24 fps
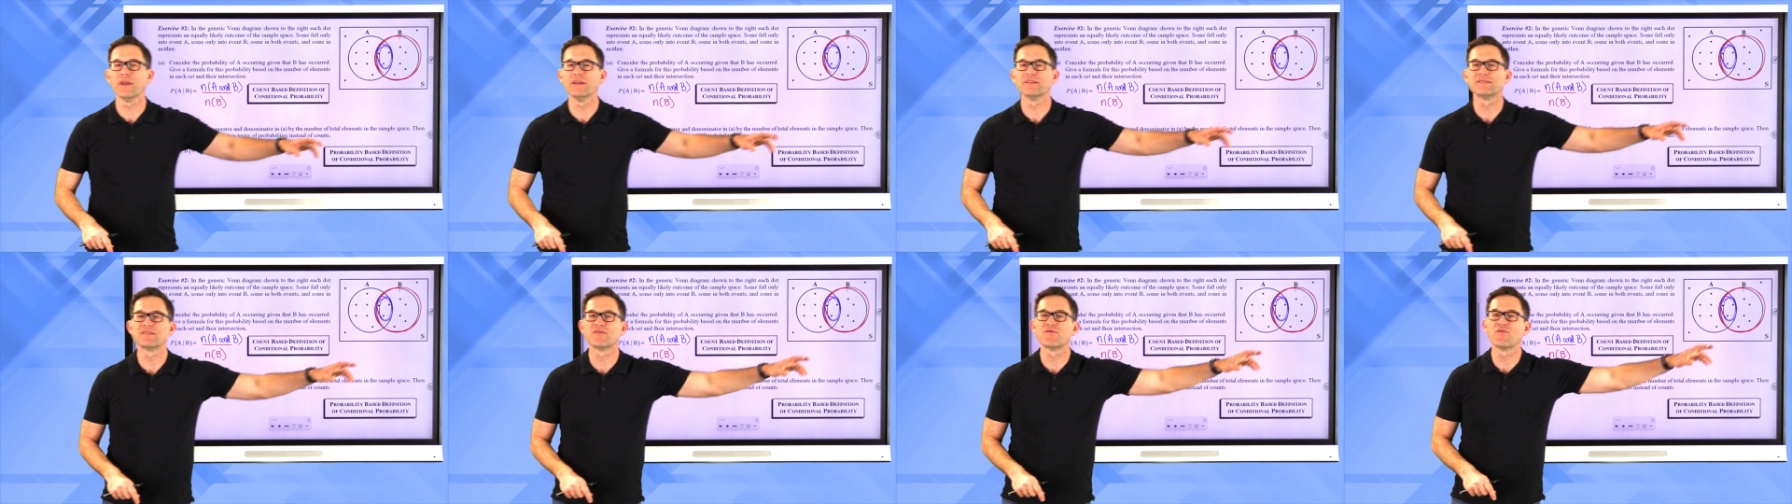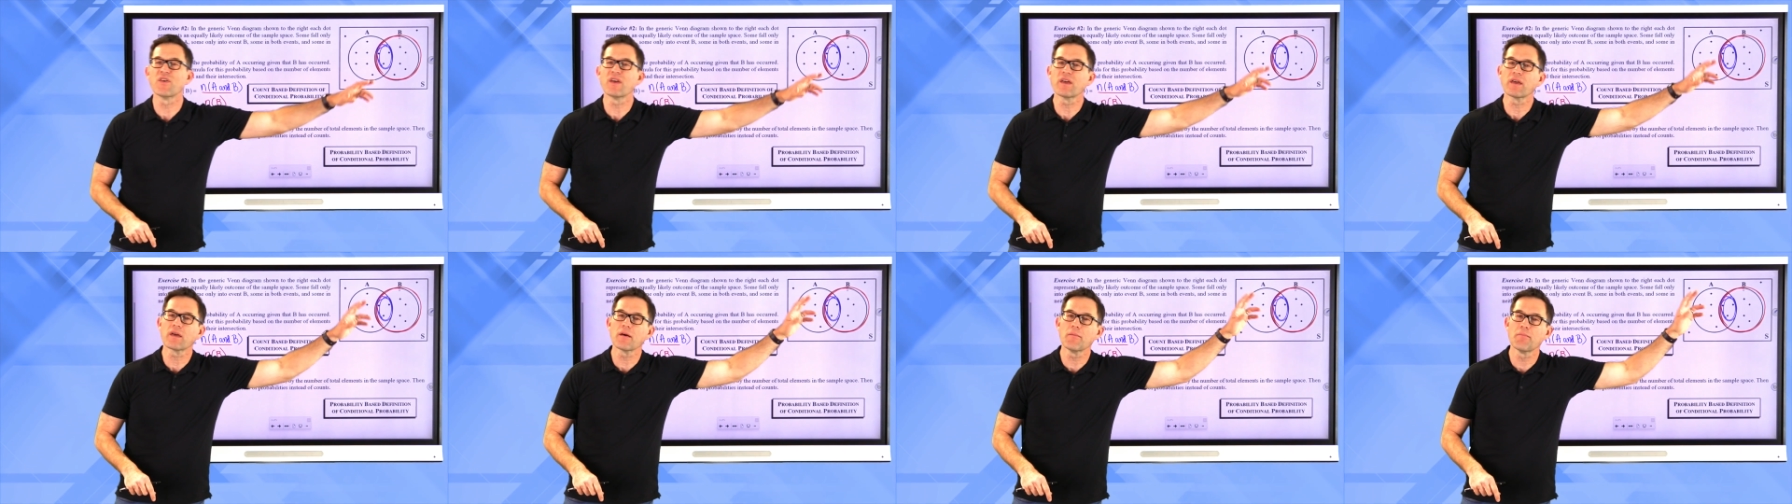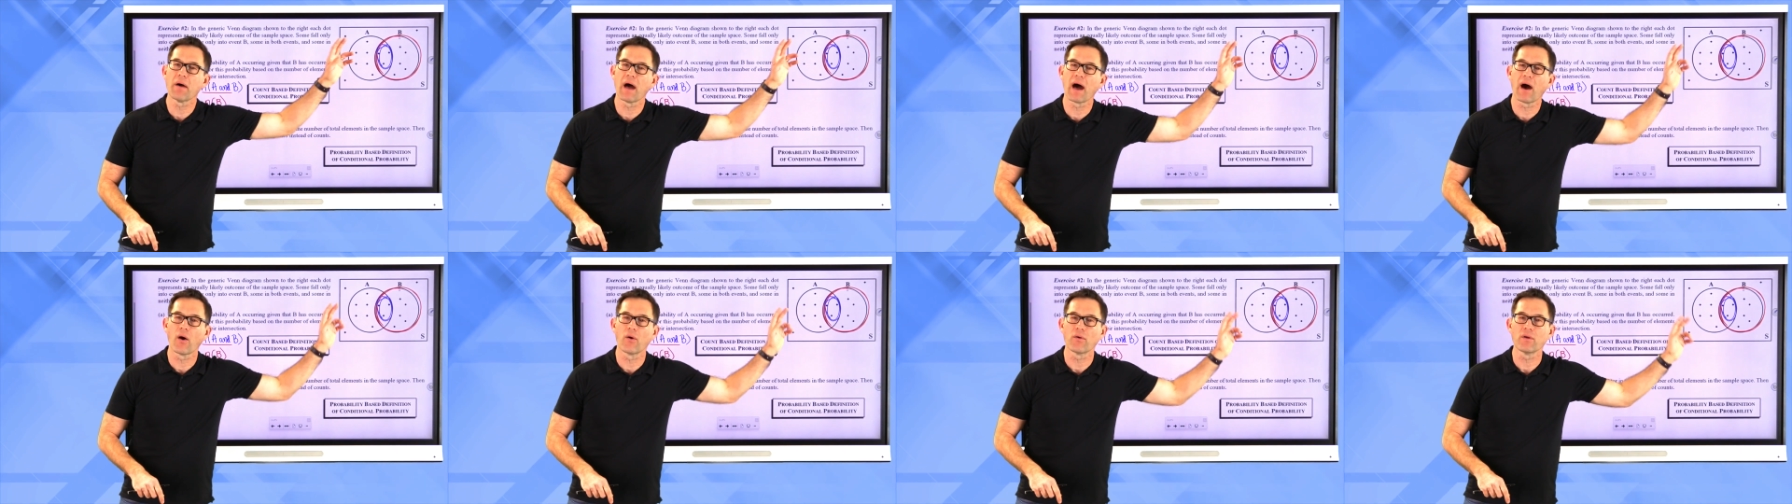is think
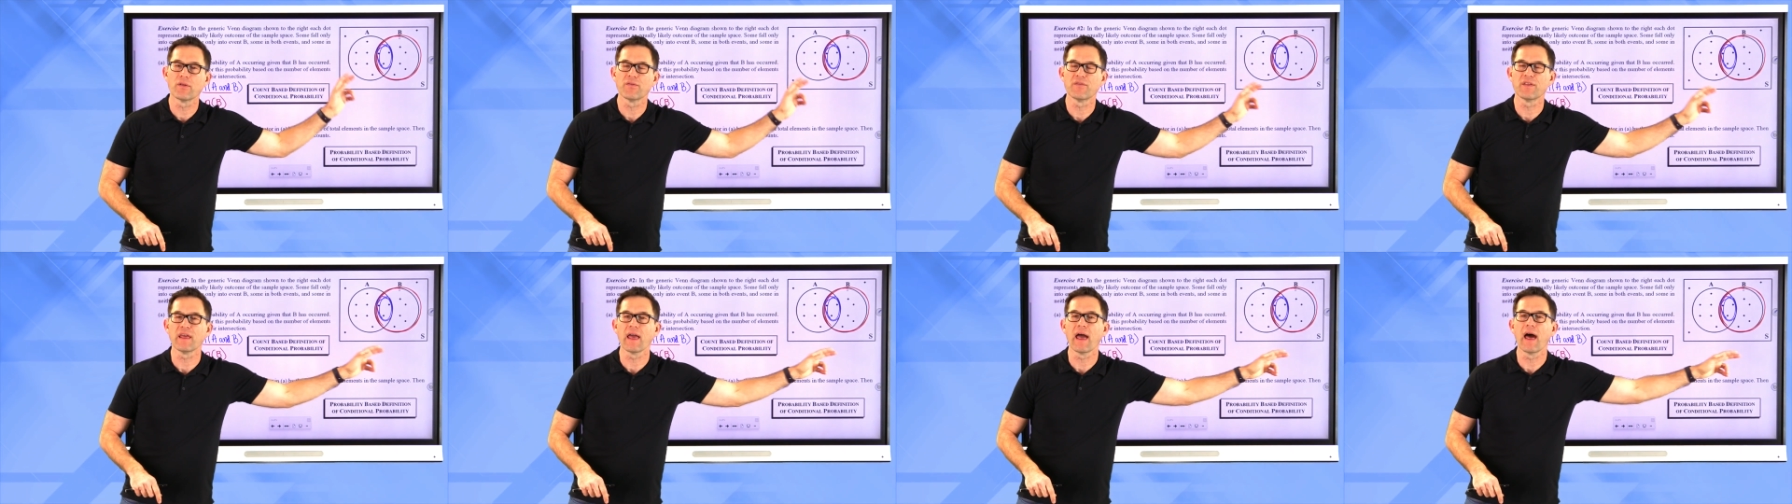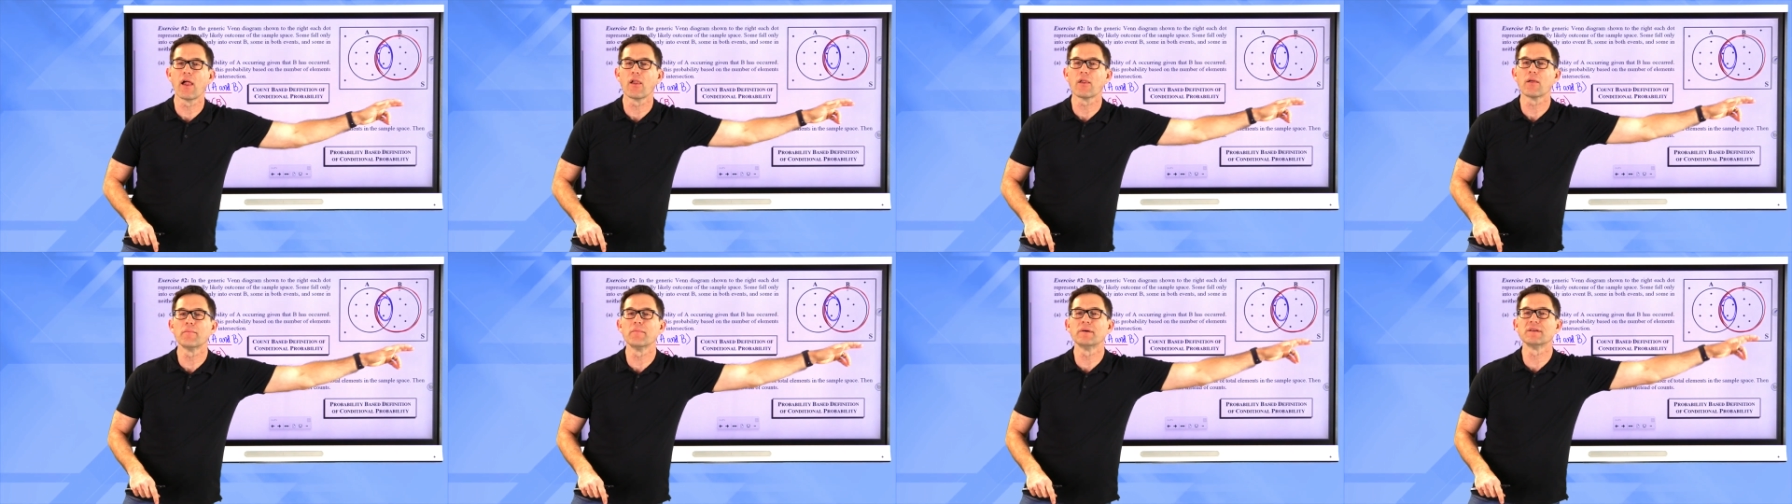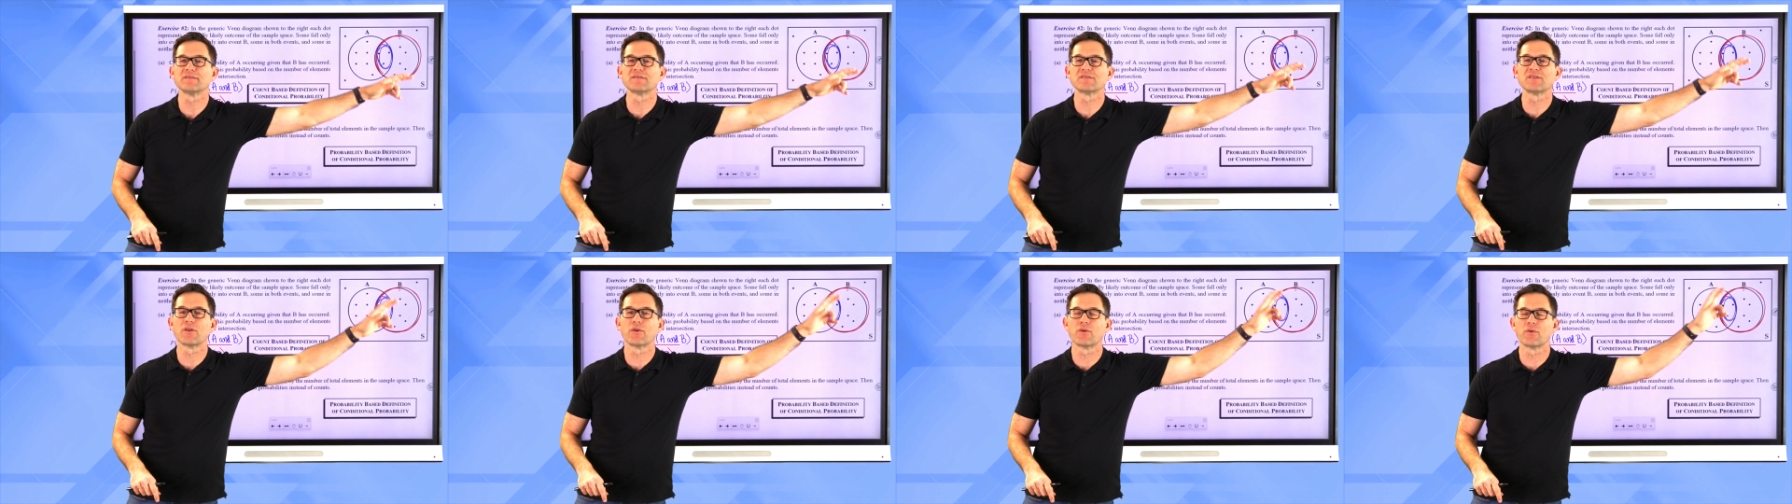about the
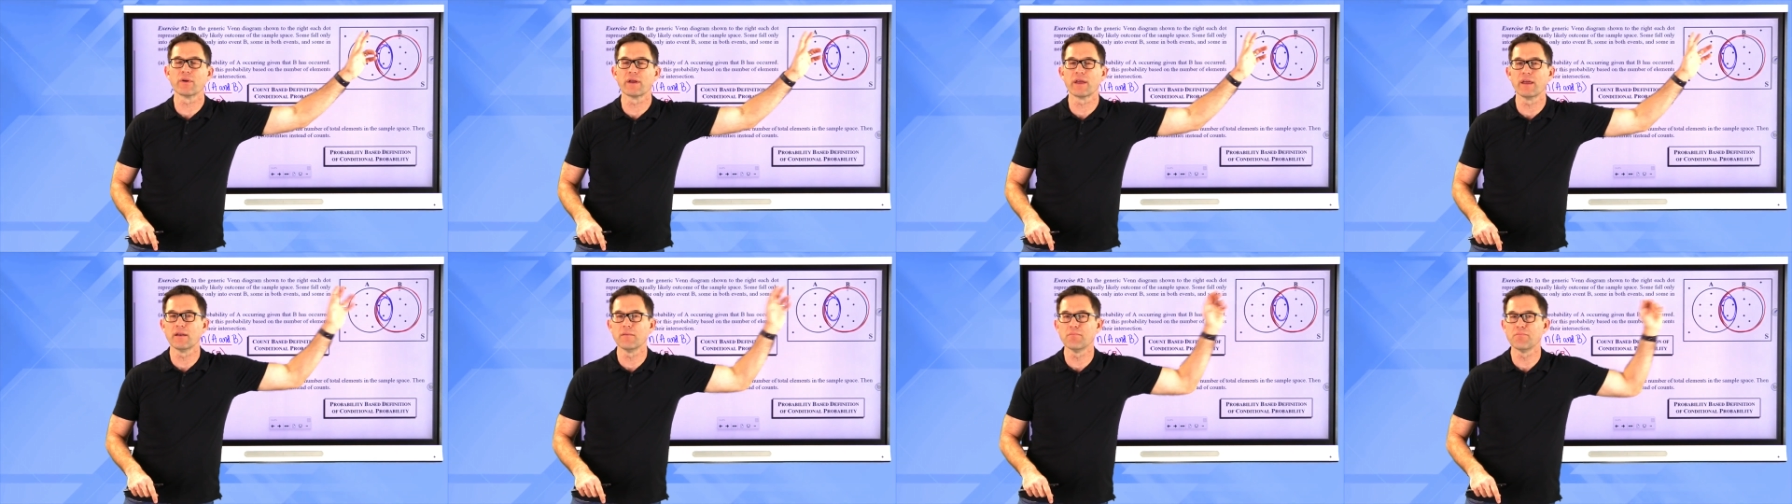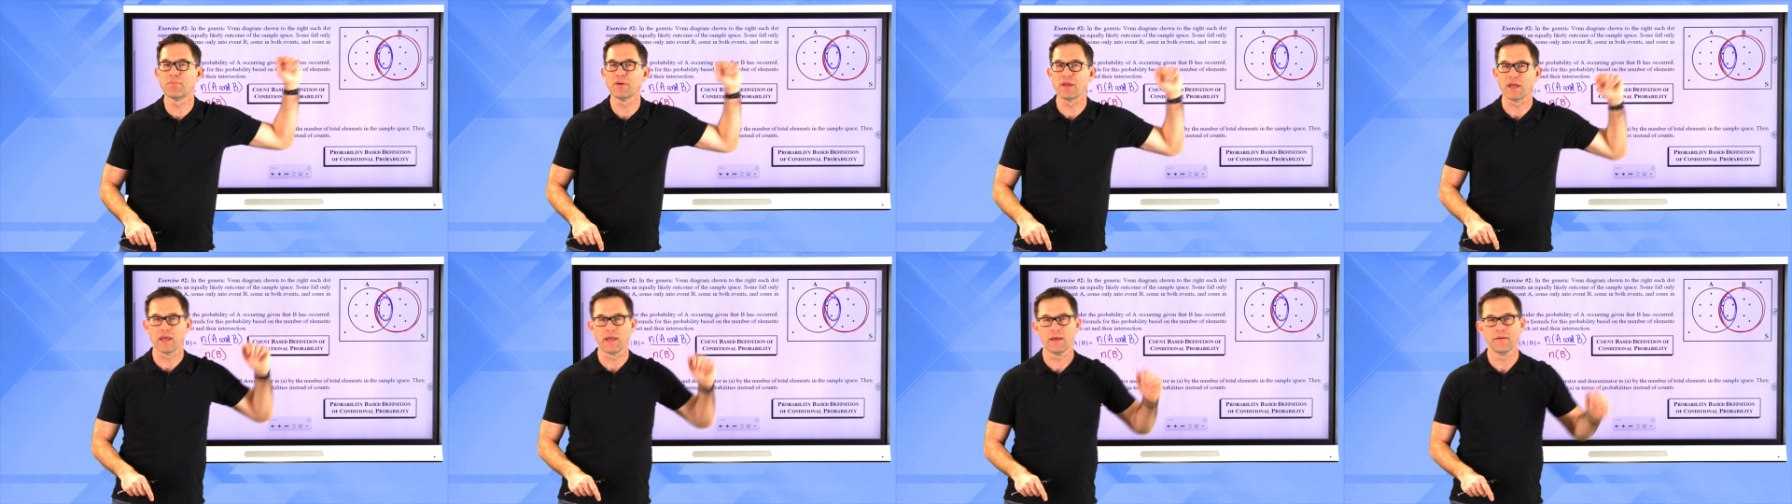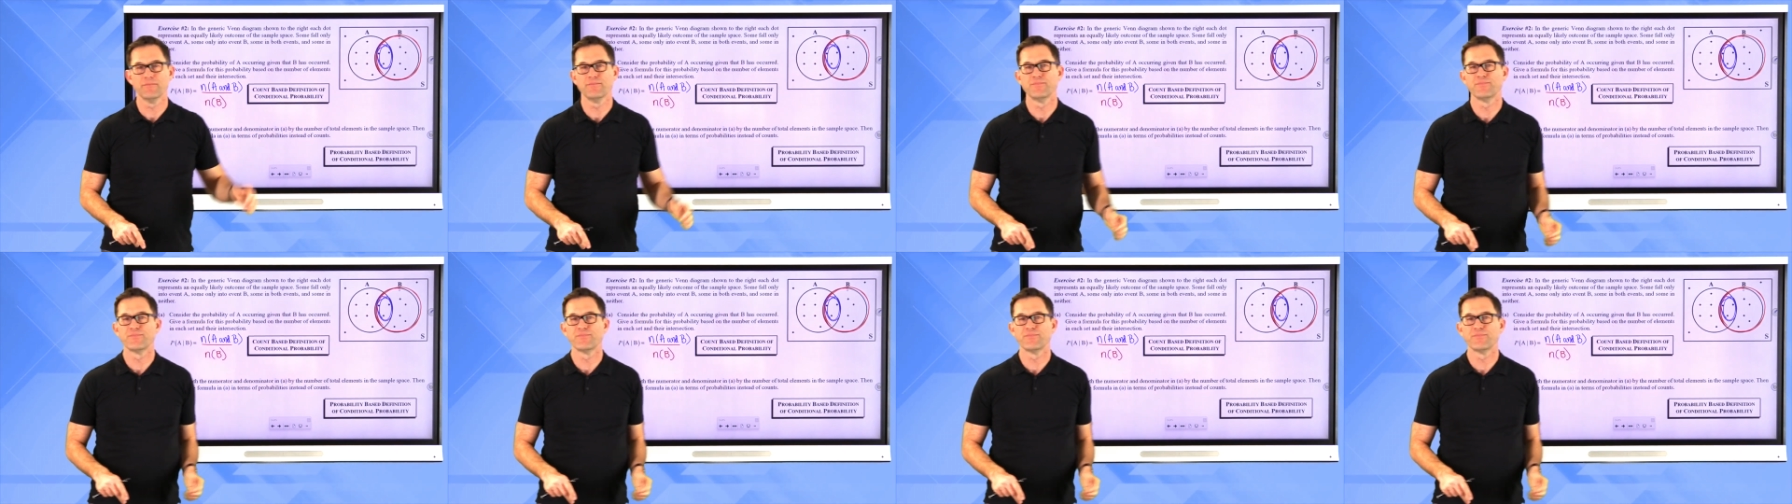elements that are in B